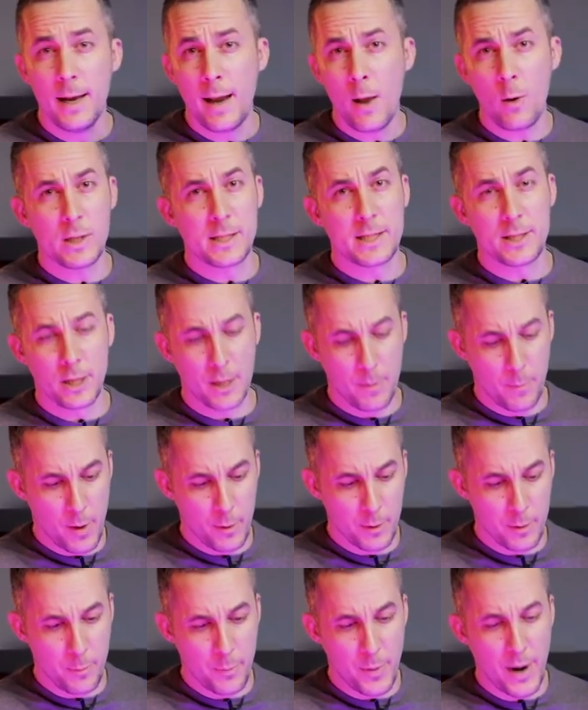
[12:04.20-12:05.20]
Now let's talk
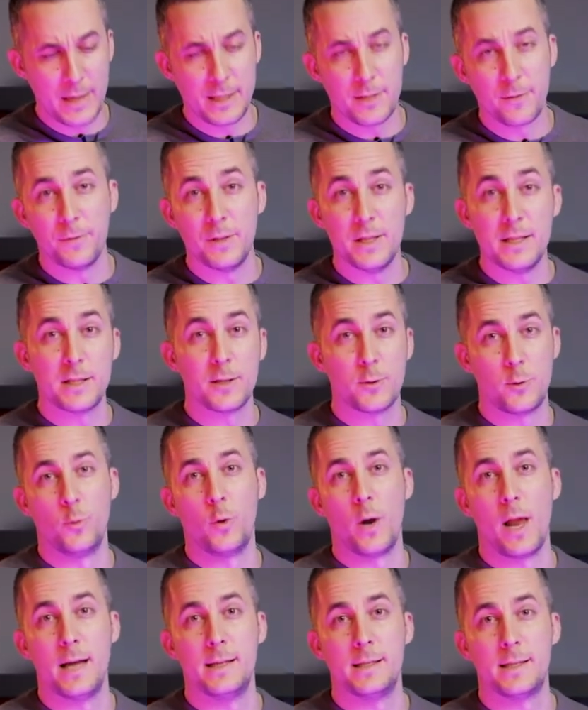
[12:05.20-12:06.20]
about the price of these
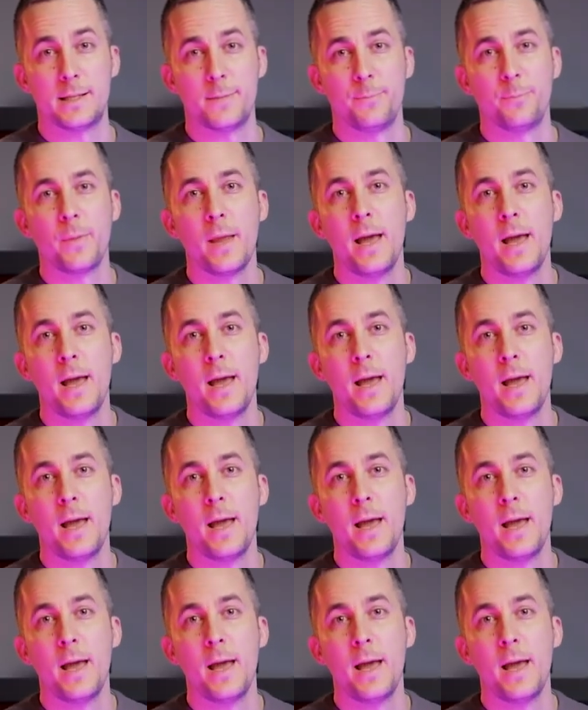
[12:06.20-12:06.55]
cool lights.